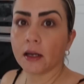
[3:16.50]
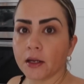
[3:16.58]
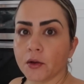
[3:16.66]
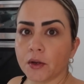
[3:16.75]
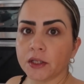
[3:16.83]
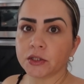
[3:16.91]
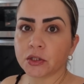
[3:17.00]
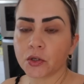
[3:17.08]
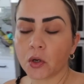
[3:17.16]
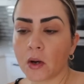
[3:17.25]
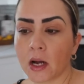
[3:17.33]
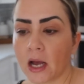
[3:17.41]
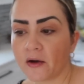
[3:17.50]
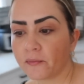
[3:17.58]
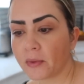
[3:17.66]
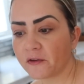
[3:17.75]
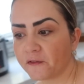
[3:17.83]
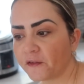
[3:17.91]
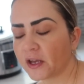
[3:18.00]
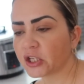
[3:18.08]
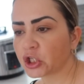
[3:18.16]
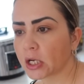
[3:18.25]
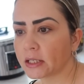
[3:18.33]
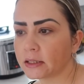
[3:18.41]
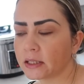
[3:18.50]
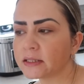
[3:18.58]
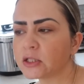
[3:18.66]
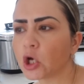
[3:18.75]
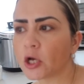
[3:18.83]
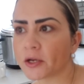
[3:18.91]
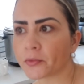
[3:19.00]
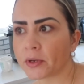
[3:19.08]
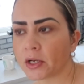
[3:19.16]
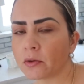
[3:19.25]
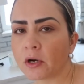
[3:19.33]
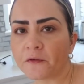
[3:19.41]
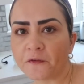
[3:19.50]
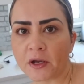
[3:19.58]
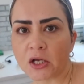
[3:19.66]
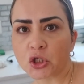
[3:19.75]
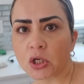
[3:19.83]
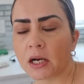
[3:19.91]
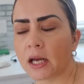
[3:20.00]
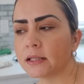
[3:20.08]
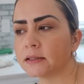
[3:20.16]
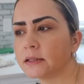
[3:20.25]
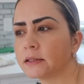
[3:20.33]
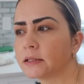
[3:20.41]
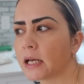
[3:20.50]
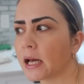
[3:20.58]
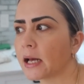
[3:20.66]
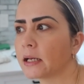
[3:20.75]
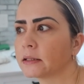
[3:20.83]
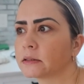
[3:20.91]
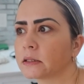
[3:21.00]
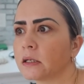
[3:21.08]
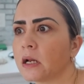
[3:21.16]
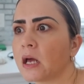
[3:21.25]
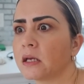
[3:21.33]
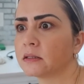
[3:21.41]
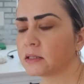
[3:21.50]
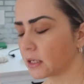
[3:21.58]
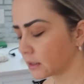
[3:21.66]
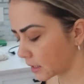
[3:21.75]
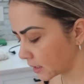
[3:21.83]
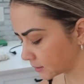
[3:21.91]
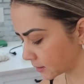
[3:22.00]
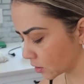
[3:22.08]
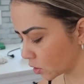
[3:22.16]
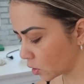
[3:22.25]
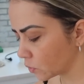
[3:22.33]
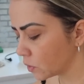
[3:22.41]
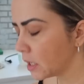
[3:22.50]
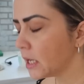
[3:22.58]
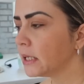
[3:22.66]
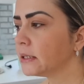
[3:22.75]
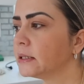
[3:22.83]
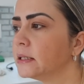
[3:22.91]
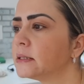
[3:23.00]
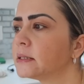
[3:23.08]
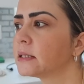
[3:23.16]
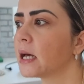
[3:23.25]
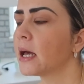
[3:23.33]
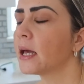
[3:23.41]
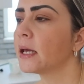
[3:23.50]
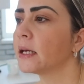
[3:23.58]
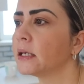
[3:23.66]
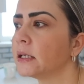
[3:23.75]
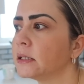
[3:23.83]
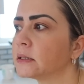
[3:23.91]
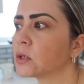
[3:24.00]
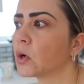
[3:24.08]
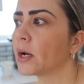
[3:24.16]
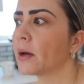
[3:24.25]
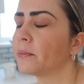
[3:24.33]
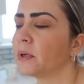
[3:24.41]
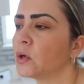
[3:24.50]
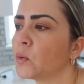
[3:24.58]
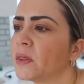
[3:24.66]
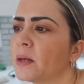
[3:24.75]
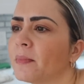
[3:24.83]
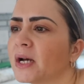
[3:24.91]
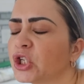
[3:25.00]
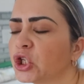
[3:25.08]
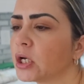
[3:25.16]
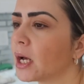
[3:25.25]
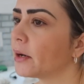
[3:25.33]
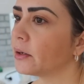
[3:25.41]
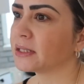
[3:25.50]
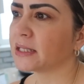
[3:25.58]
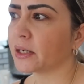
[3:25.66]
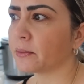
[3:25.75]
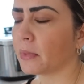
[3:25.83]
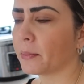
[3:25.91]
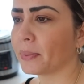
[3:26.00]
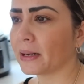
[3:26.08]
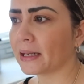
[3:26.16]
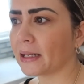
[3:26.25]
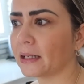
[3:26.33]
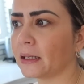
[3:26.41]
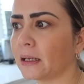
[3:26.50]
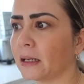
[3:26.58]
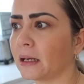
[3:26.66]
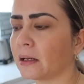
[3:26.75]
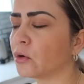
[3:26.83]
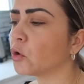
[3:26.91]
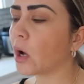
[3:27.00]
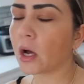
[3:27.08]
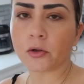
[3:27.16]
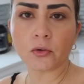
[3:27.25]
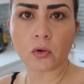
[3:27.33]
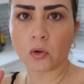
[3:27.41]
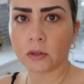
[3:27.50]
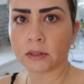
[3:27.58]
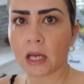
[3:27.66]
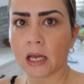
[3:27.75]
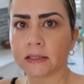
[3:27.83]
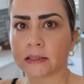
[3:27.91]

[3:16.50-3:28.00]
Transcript: I'm going to go and have my facial. It's not a regular facial. I did that like 10 days ago. This time it's gonna be with the machine at Dermaplan. I don't know how you call that.